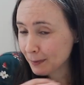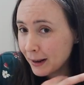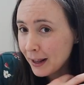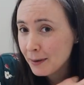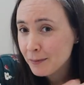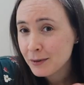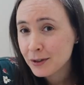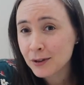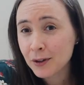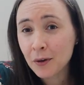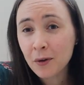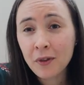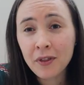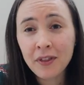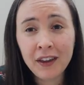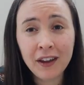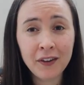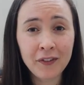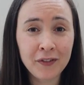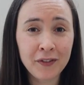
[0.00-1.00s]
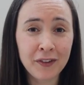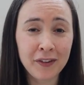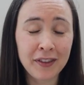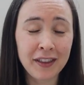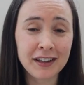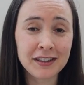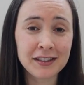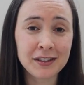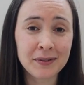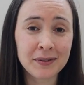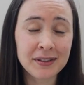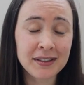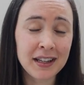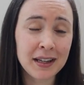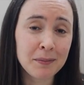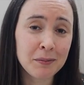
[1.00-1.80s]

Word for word: But I'm so thankful that she was